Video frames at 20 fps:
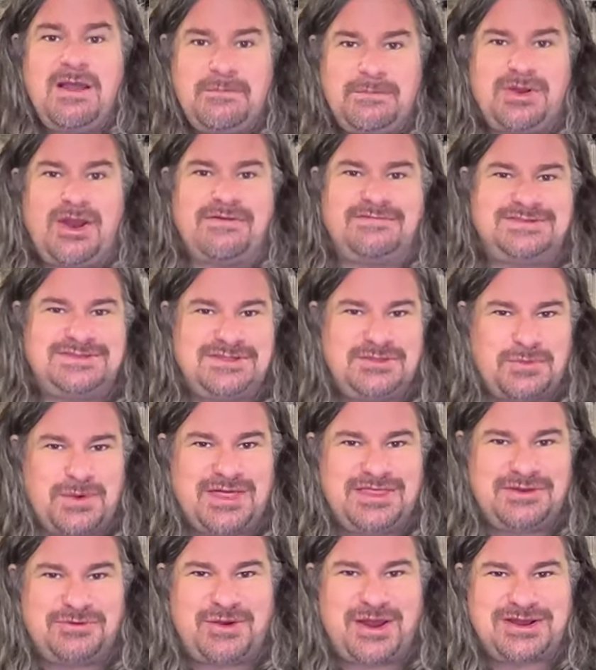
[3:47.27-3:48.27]
but obviously the
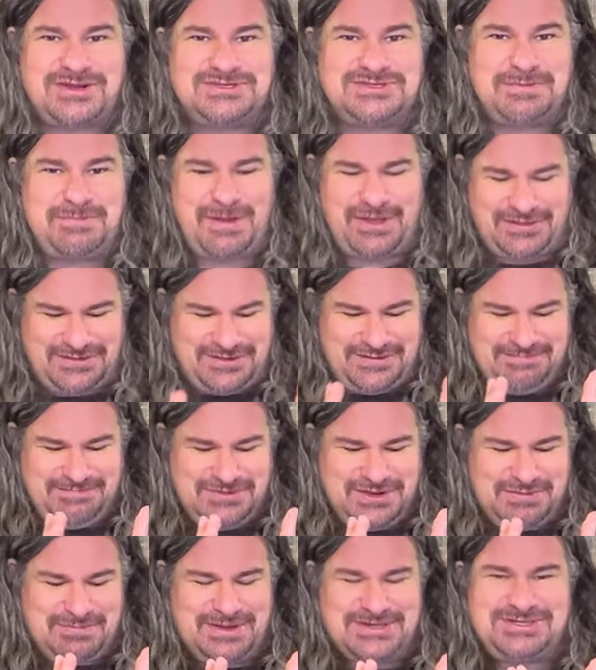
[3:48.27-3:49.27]
way that records are built,
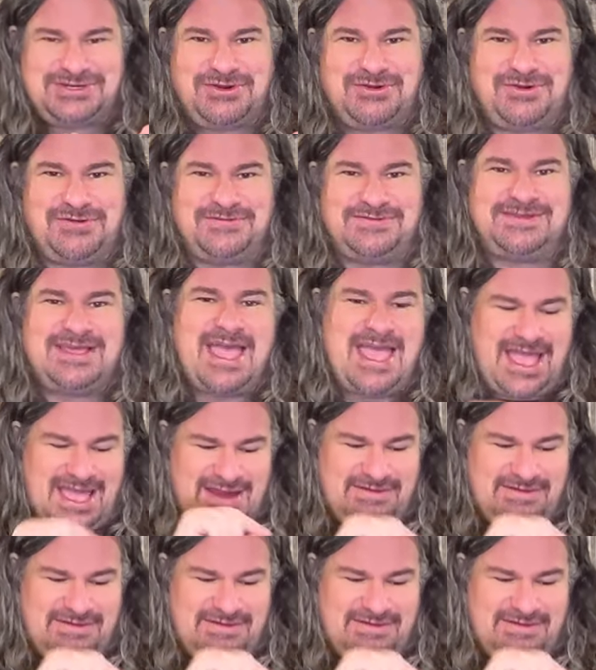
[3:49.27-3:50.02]
they're a bunch of grooves.